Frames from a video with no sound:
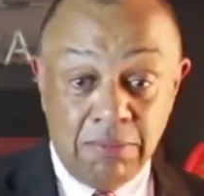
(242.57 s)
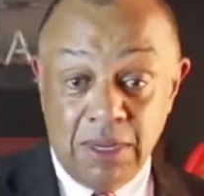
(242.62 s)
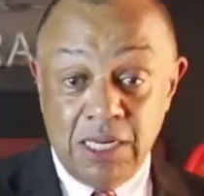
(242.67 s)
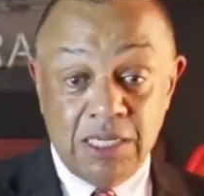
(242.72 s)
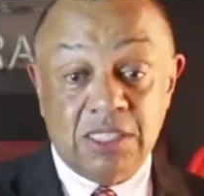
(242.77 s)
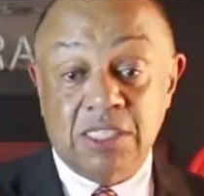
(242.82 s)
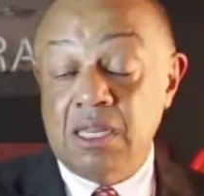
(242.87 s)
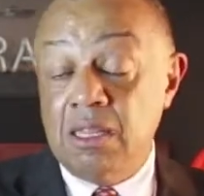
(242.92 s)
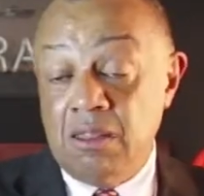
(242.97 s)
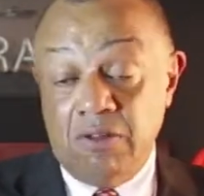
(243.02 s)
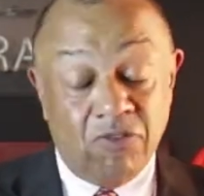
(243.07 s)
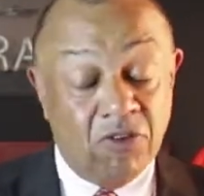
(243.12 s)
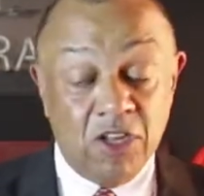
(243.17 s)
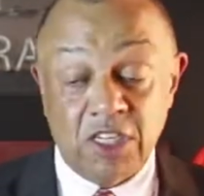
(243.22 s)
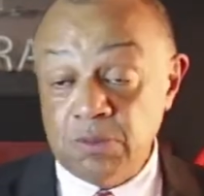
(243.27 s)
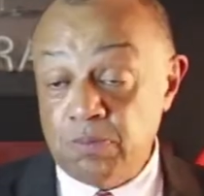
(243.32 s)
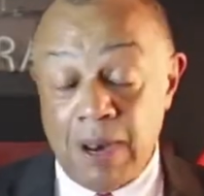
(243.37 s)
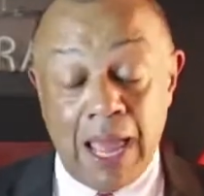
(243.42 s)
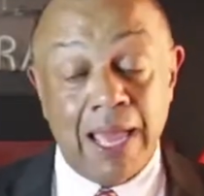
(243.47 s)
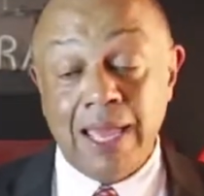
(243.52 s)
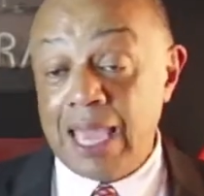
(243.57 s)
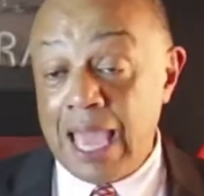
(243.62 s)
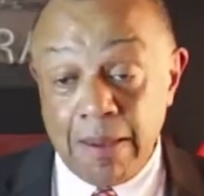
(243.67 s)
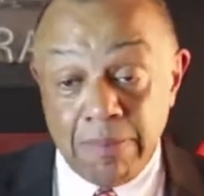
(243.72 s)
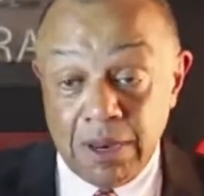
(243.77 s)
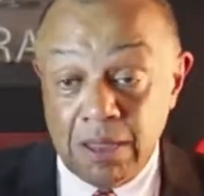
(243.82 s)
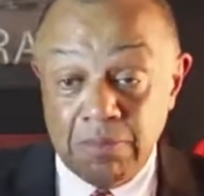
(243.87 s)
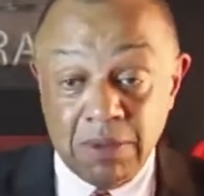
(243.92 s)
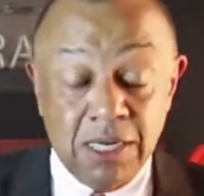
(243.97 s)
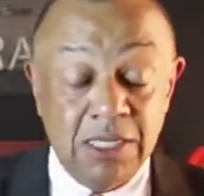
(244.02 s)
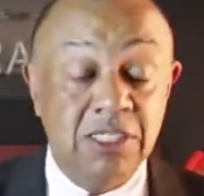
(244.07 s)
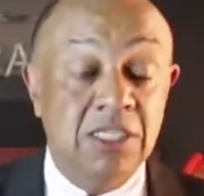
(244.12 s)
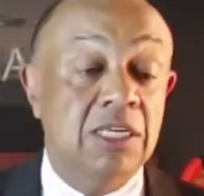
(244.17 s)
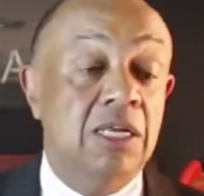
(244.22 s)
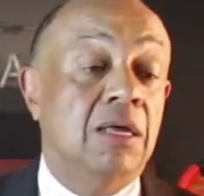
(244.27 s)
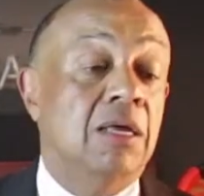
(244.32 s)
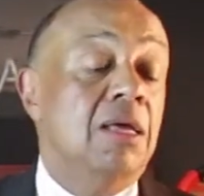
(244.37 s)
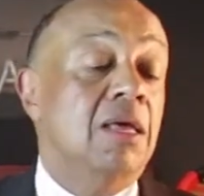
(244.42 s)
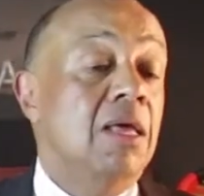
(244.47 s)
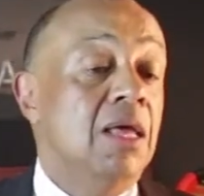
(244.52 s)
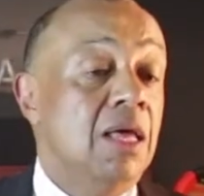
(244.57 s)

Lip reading: minister, the first black cabinet minister,